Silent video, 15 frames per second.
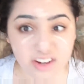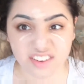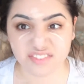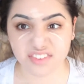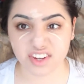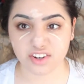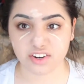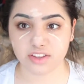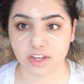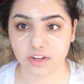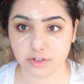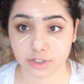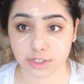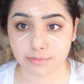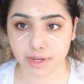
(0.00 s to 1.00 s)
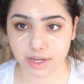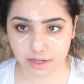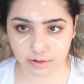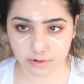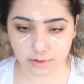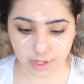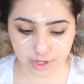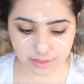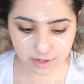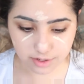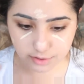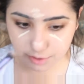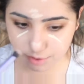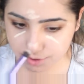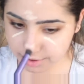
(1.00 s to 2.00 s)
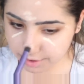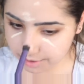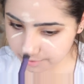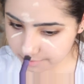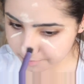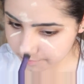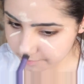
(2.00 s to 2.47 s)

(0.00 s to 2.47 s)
And if they don't, they usually make it look like they do so.